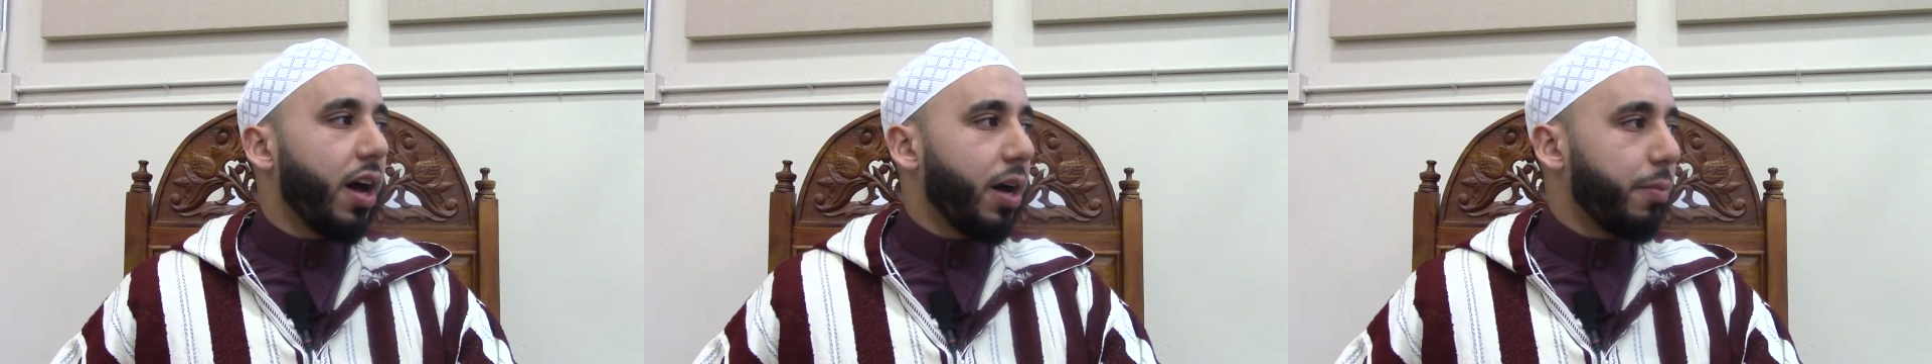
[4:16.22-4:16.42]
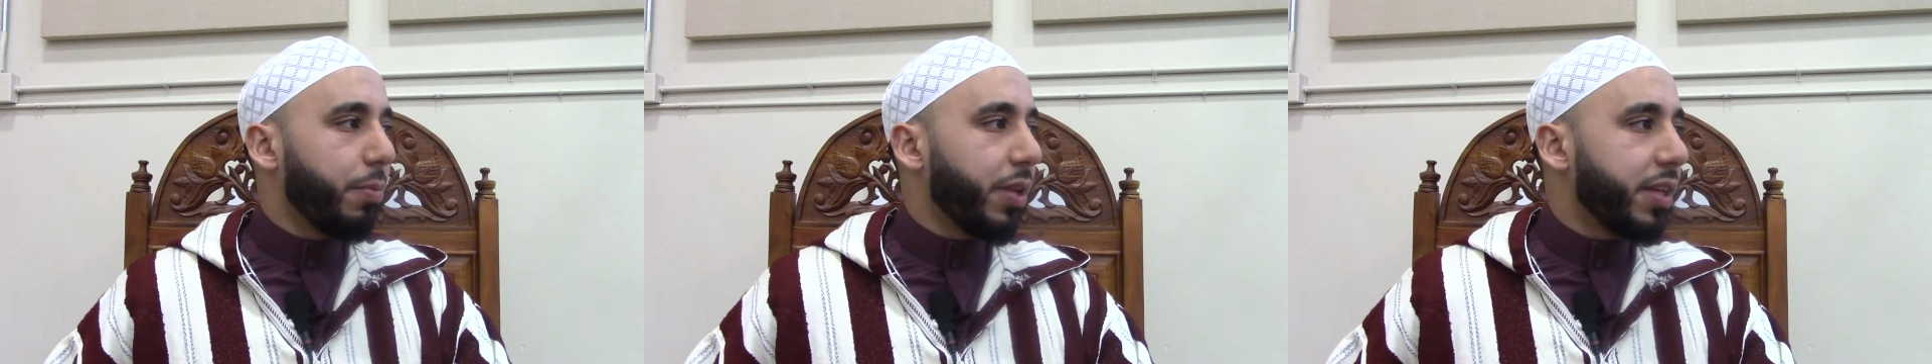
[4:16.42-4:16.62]

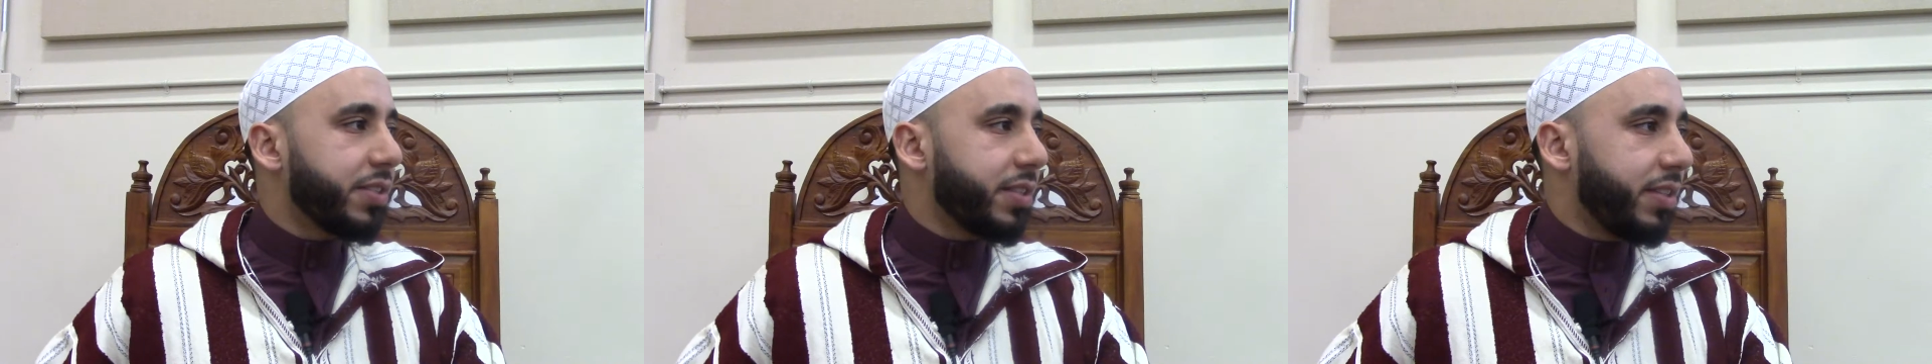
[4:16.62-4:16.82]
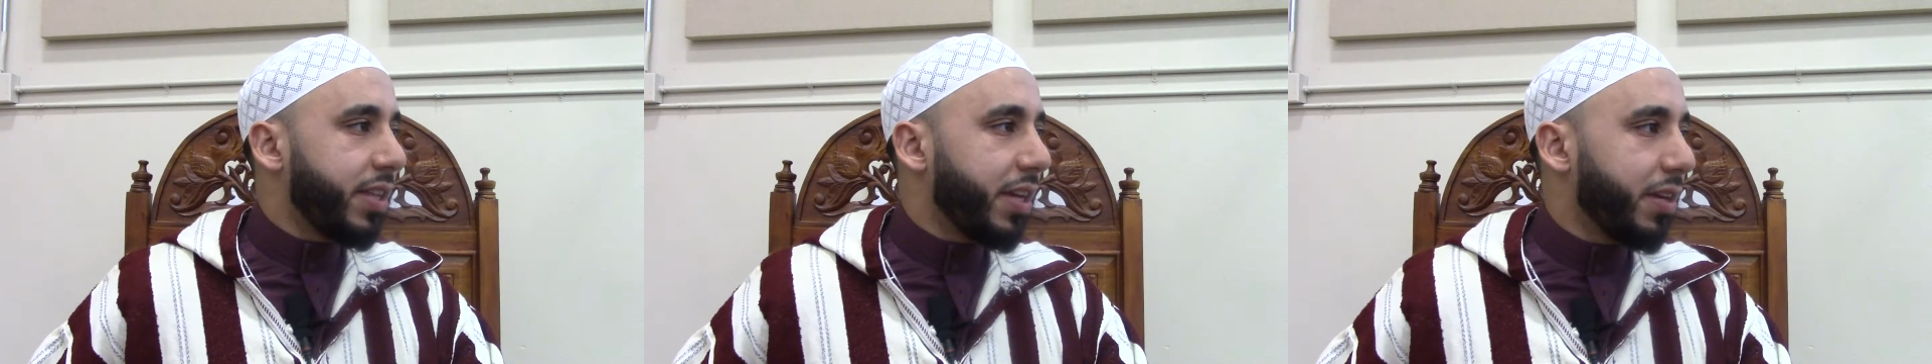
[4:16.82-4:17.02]
a
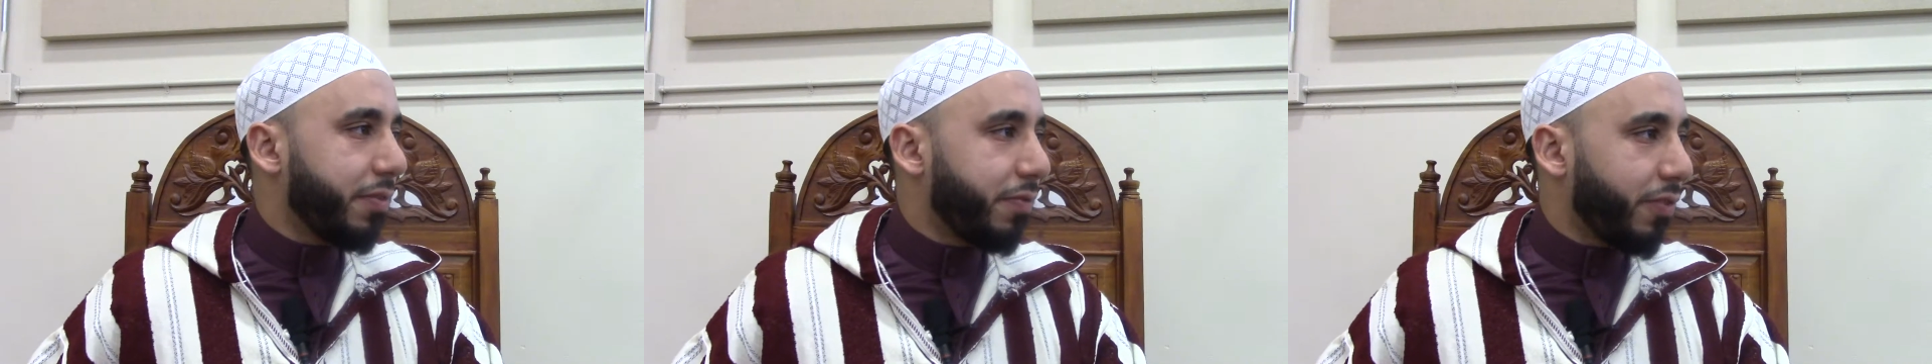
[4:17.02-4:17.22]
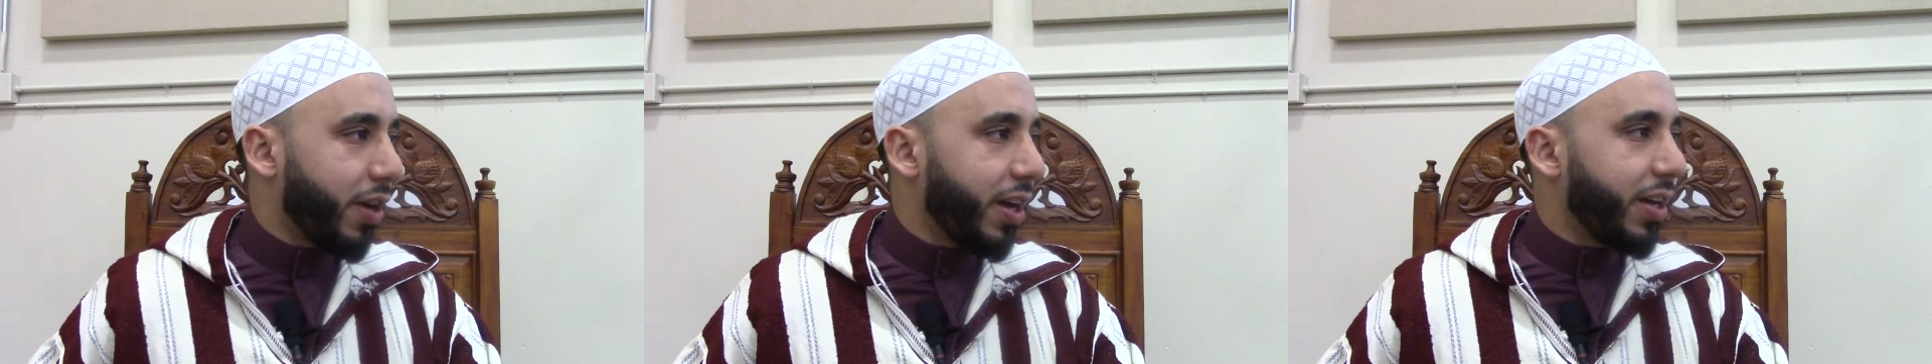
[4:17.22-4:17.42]
blessed day of
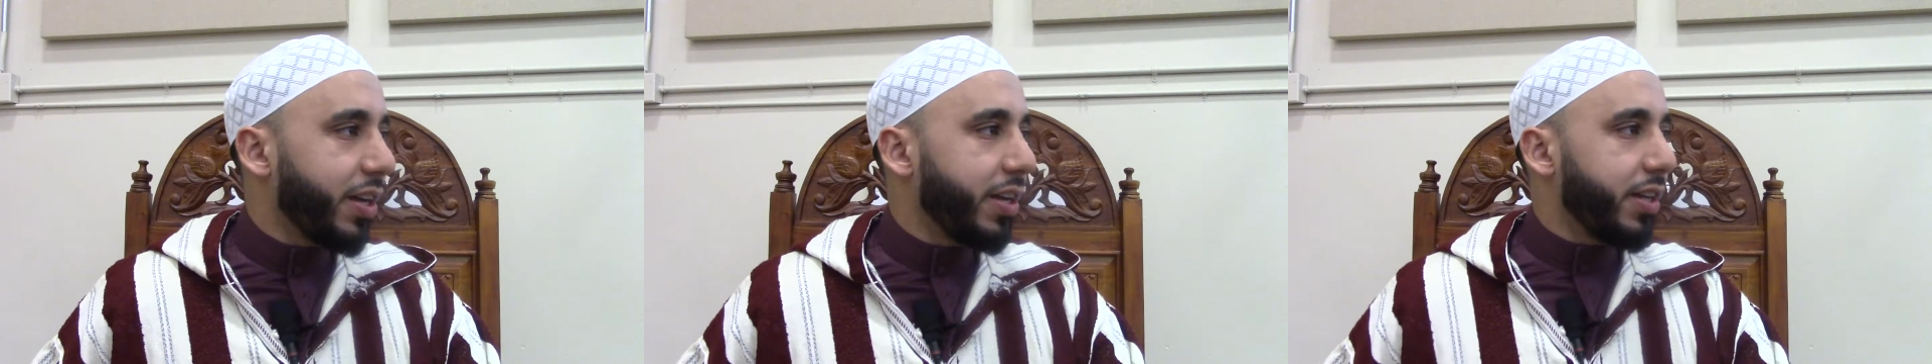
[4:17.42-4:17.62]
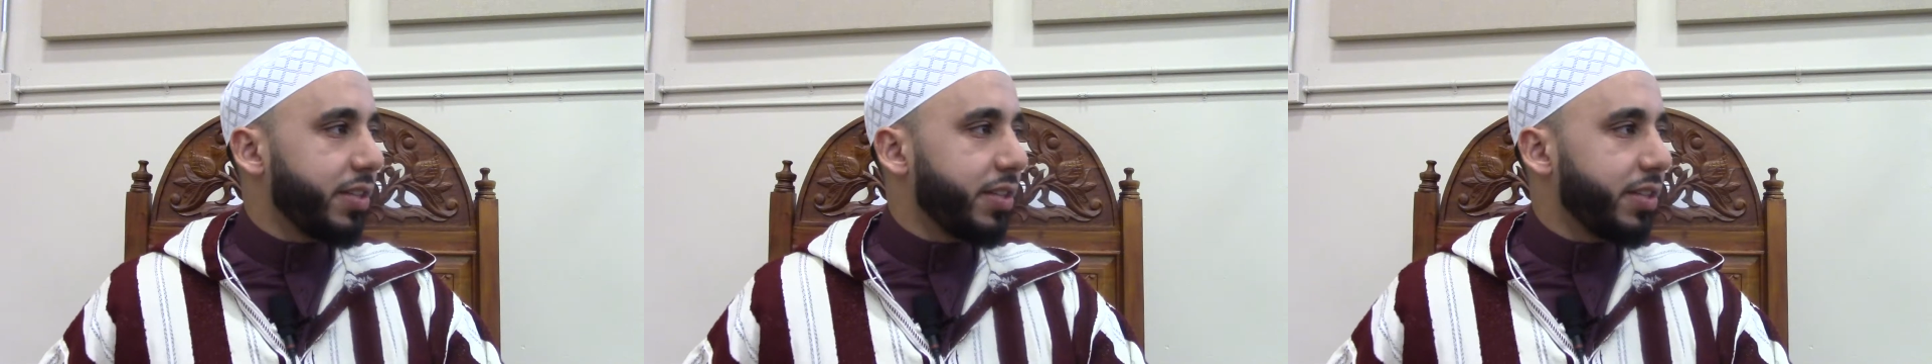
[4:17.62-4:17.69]
Friday,